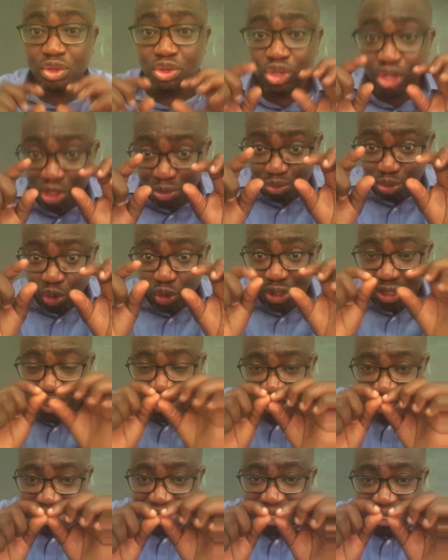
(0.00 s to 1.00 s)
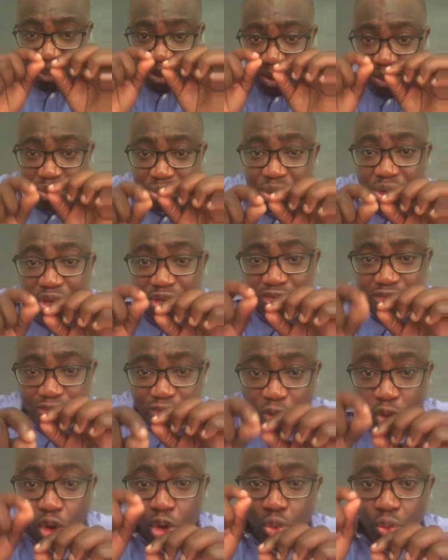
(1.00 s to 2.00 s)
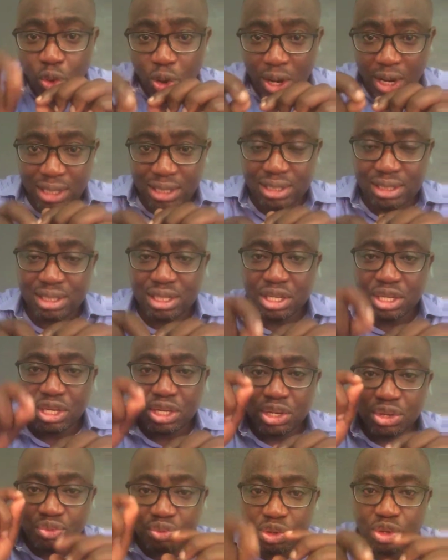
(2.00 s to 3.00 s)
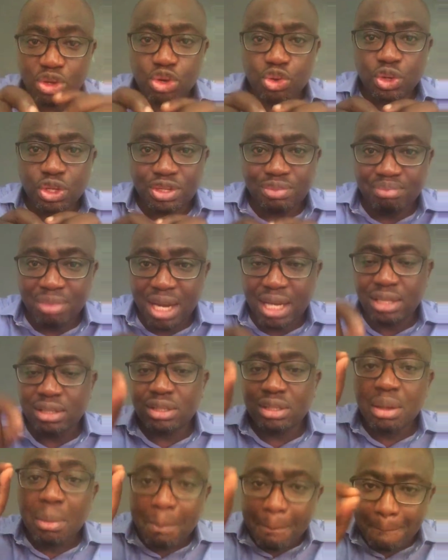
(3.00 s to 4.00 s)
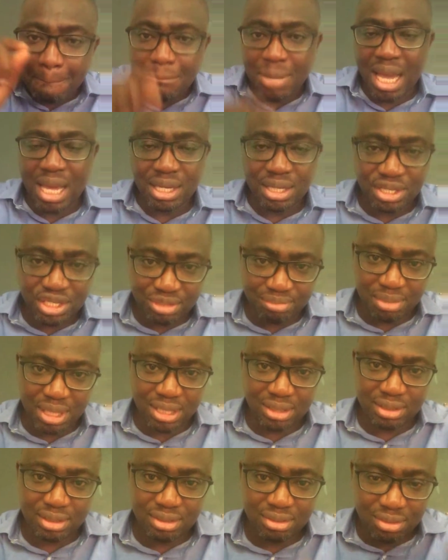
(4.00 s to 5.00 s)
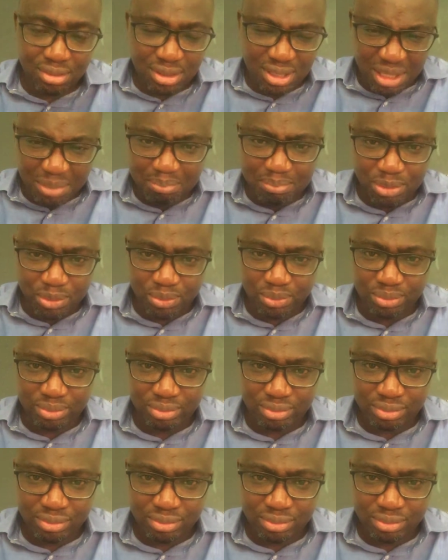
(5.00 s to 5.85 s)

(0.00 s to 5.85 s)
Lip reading: Just put it in 3-4 words. Recruitment management. Simple.